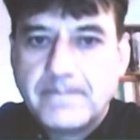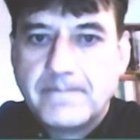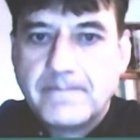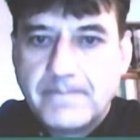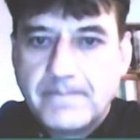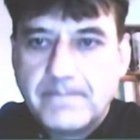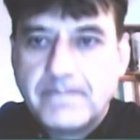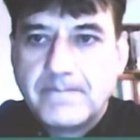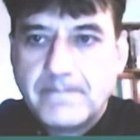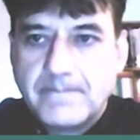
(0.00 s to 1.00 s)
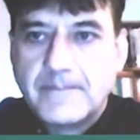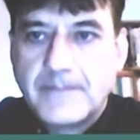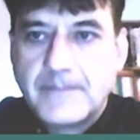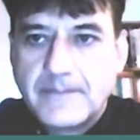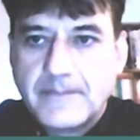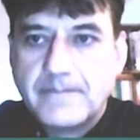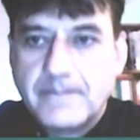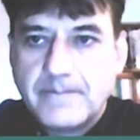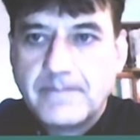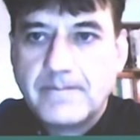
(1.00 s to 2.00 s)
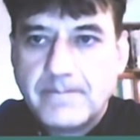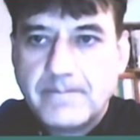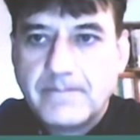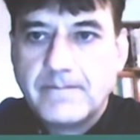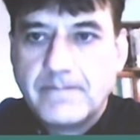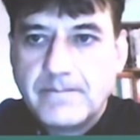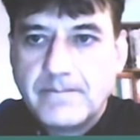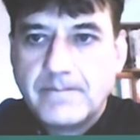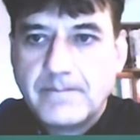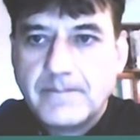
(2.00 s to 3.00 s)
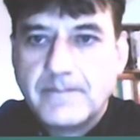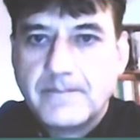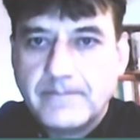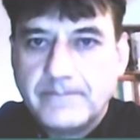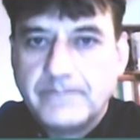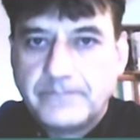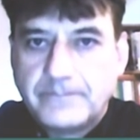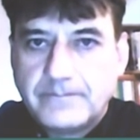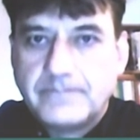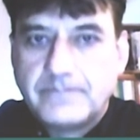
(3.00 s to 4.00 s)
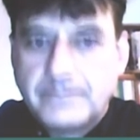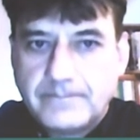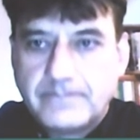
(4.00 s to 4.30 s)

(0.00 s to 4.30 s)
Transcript: how much time it takes, and what's the reality behind the modeling